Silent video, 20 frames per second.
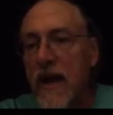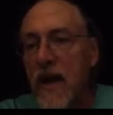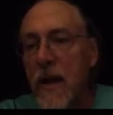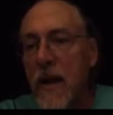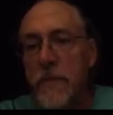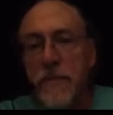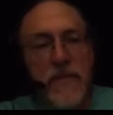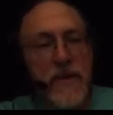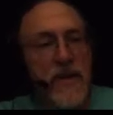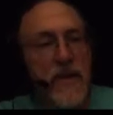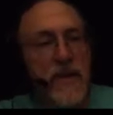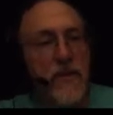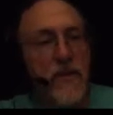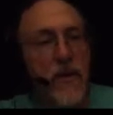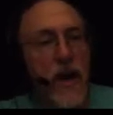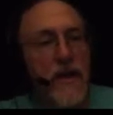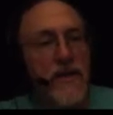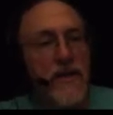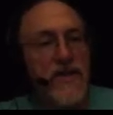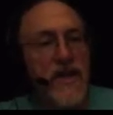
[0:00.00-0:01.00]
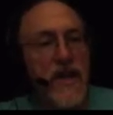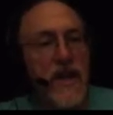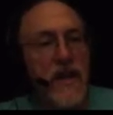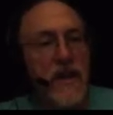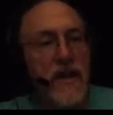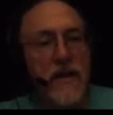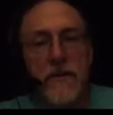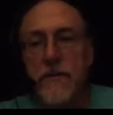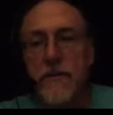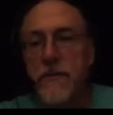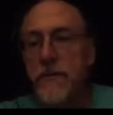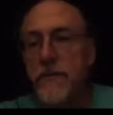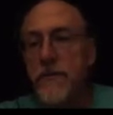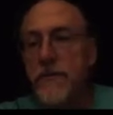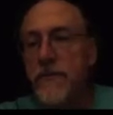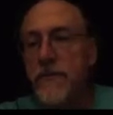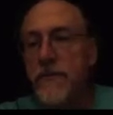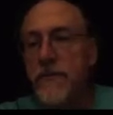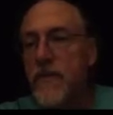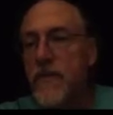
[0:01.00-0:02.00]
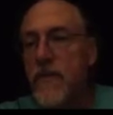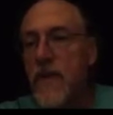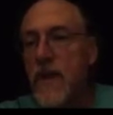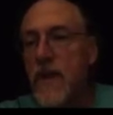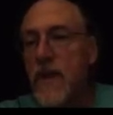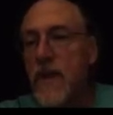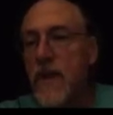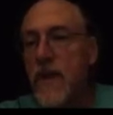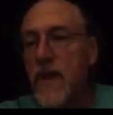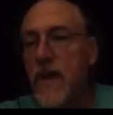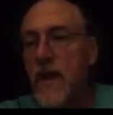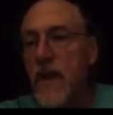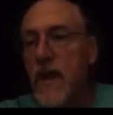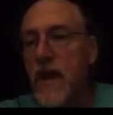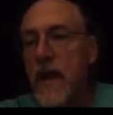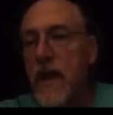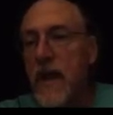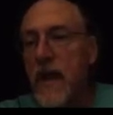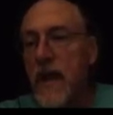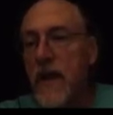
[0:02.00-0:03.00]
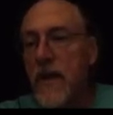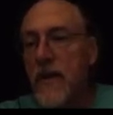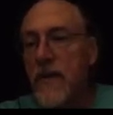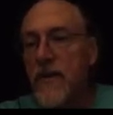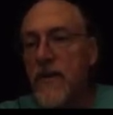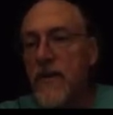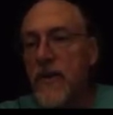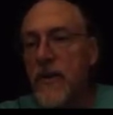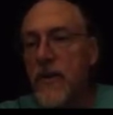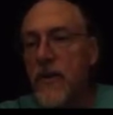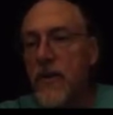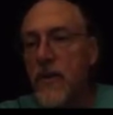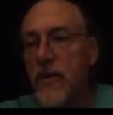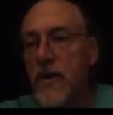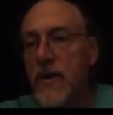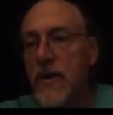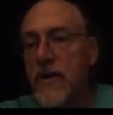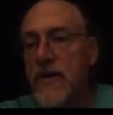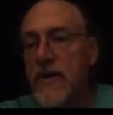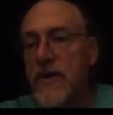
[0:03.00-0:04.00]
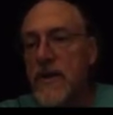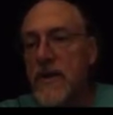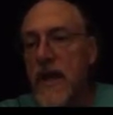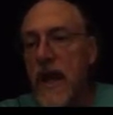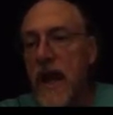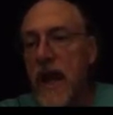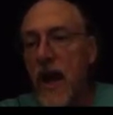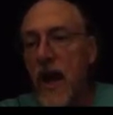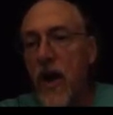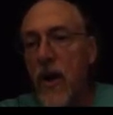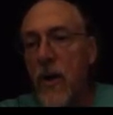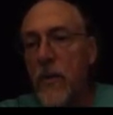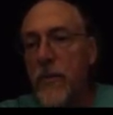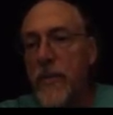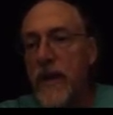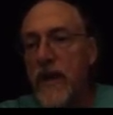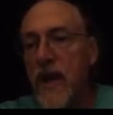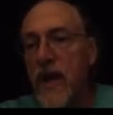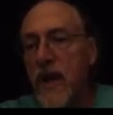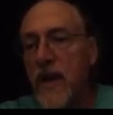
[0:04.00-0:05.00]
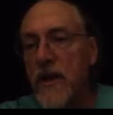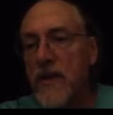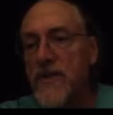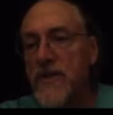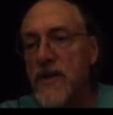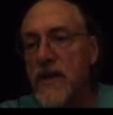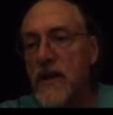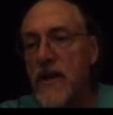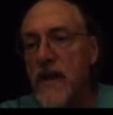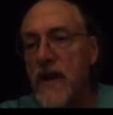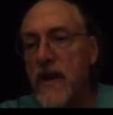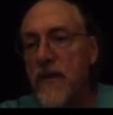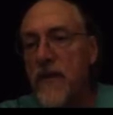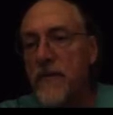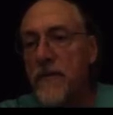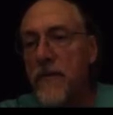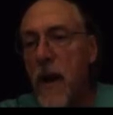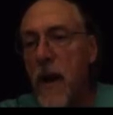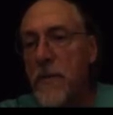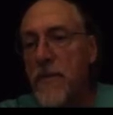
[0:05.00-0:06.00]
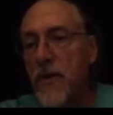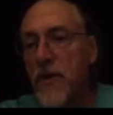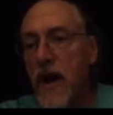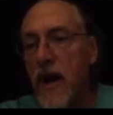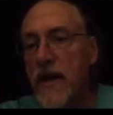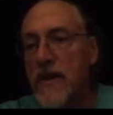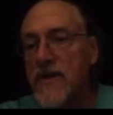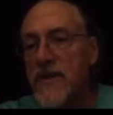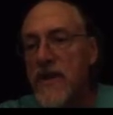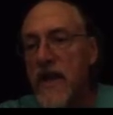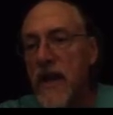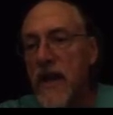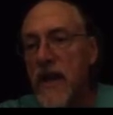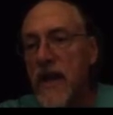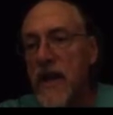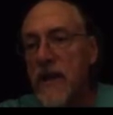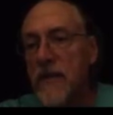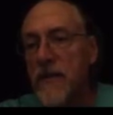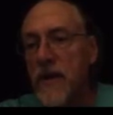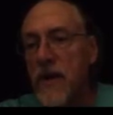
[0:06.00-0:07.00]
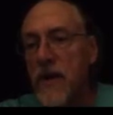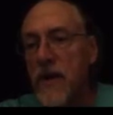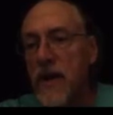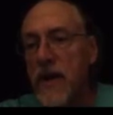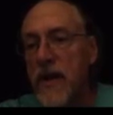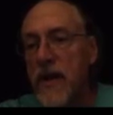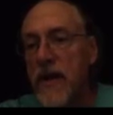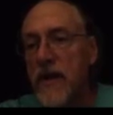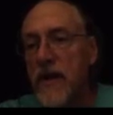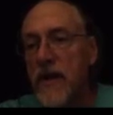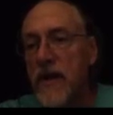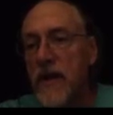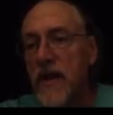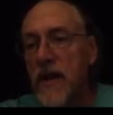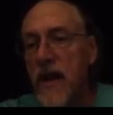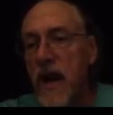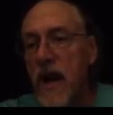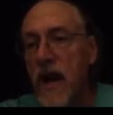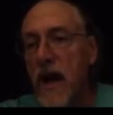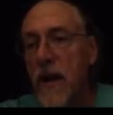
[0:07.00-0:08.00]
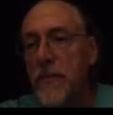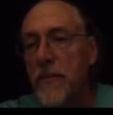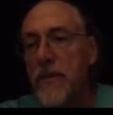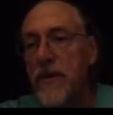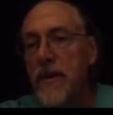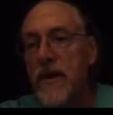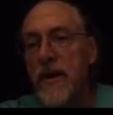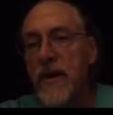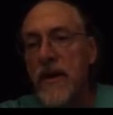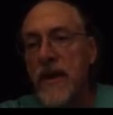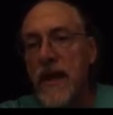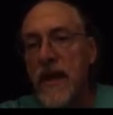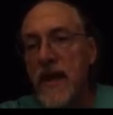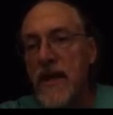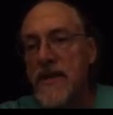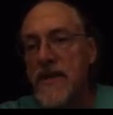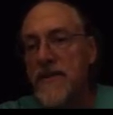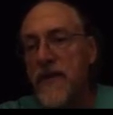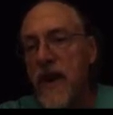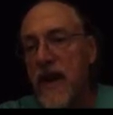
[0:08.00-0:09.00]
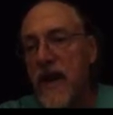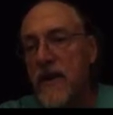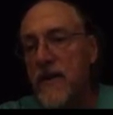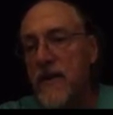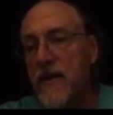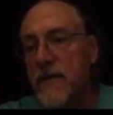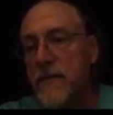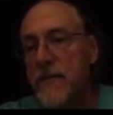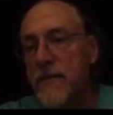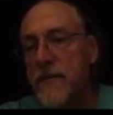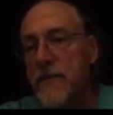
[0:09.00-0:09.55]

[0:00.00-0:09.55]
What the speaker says: up to the right setting, and you can tell because from the right setting, if you click up, it gets fainter.